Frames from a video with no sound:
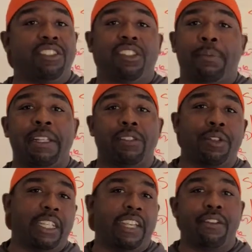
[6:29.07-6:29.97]
It just depends on
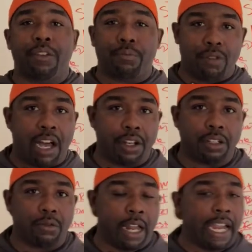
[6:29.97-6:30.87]
the carrier of the
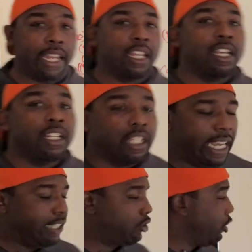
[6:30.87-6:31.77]
product, right?
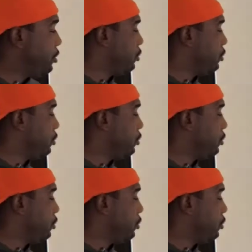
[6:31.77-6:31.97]
And so you're